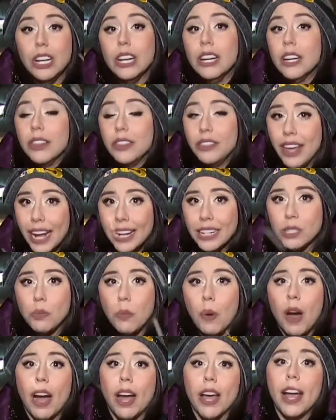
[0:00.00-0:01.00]
That's
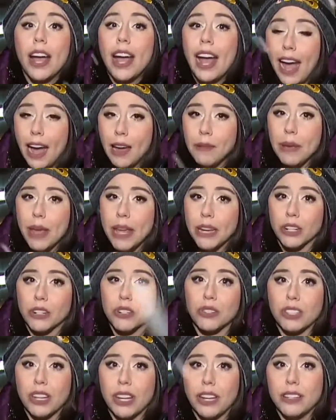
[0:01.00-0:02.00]
why Hatmaker
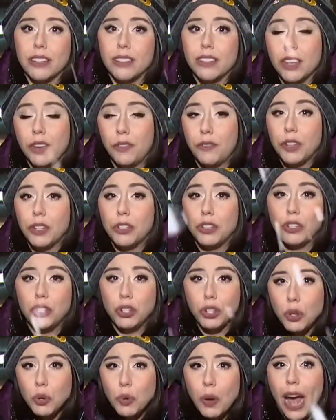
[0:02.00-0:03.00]
says if you
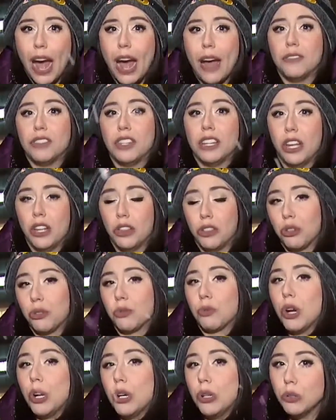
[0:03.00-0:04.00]
do have to hit the
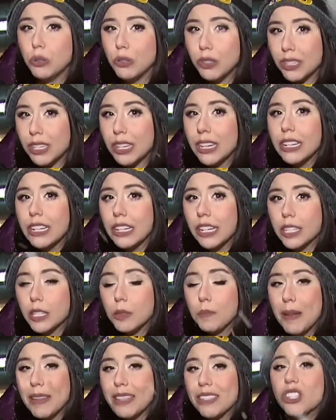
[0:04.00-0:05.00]
roads, it's
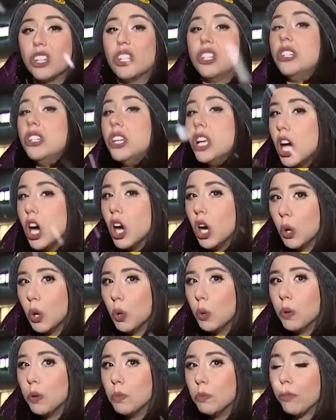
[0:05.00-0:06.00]
best to know
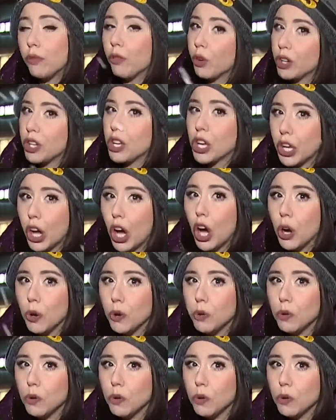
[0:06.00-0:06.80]
before you go.